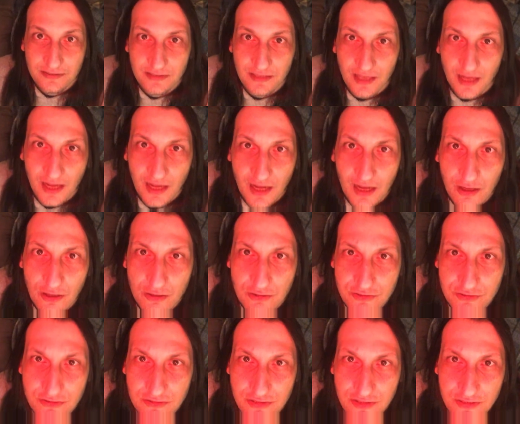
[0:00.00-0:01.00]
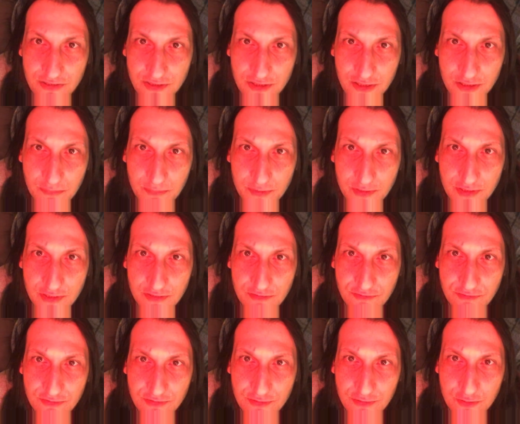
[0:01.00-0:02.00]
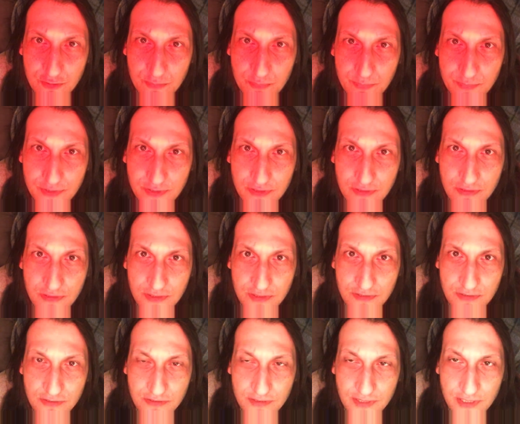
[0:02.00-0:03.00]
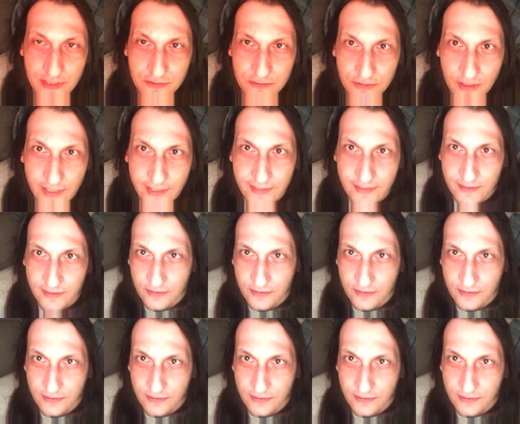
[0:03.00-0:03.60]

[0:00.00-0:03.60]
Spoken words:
How determine if you speak is a natural...